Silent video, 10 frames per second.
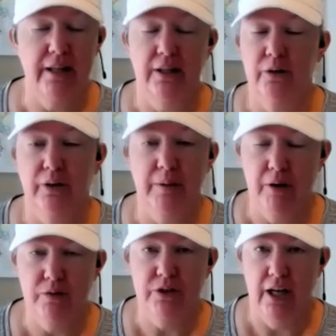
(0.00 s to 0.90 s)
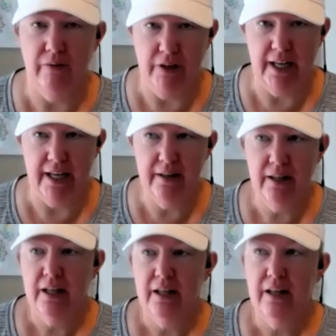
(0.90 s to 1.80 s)
I literally post every day.
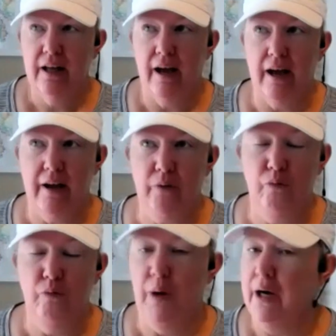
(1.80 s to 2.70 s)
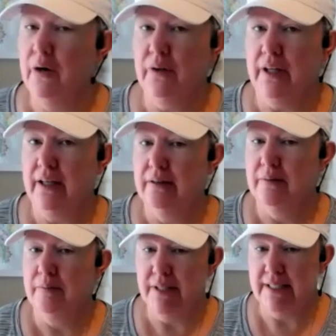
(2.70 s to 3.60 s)
I rarely
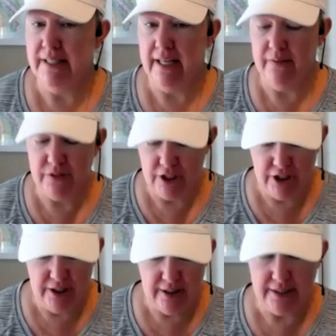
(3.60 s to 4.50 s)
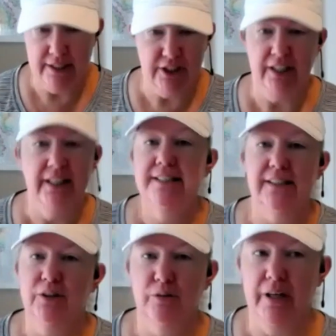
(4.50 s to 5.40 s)
miss a day of stitching. I stitch at least
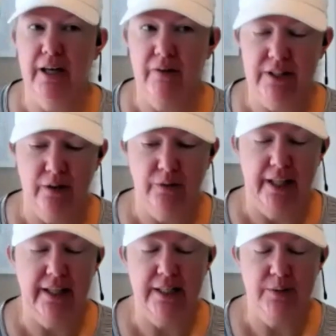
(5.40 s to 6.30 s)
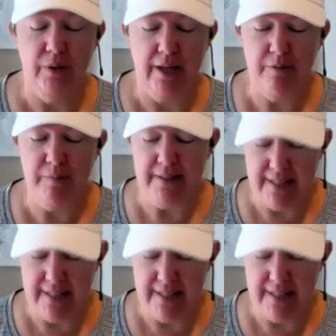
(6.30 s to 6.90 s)
a little bit every single day. That is what keeps